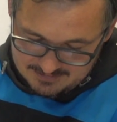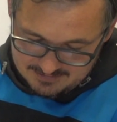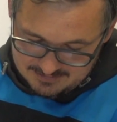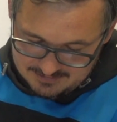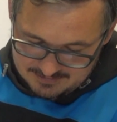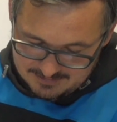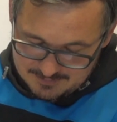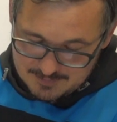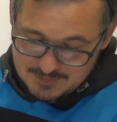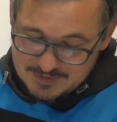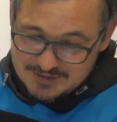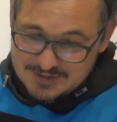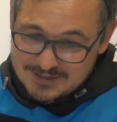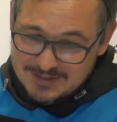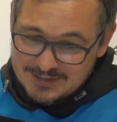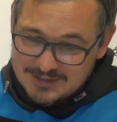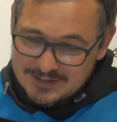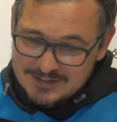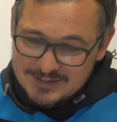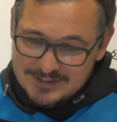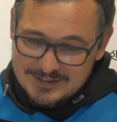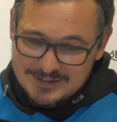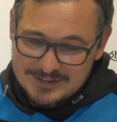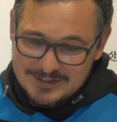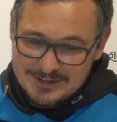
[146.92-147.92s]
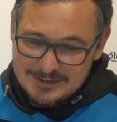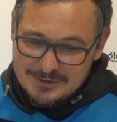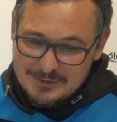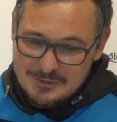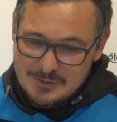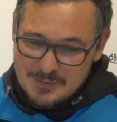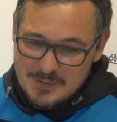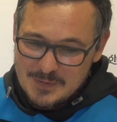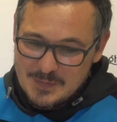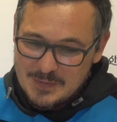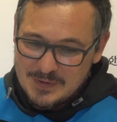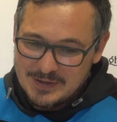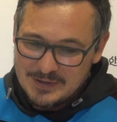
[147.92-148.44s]
I'm excited to see this
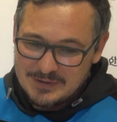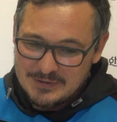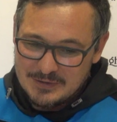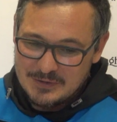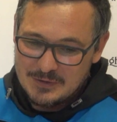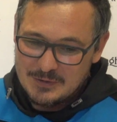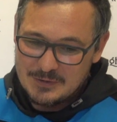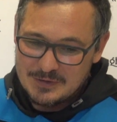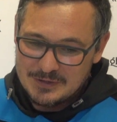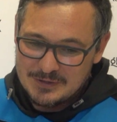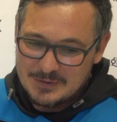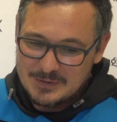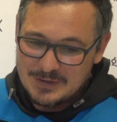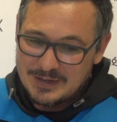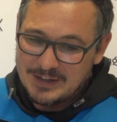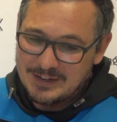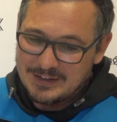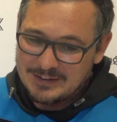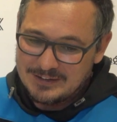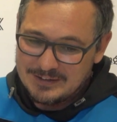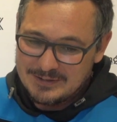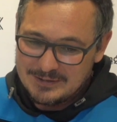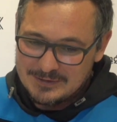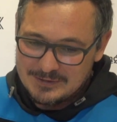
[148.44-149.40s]
group of players go this weekend.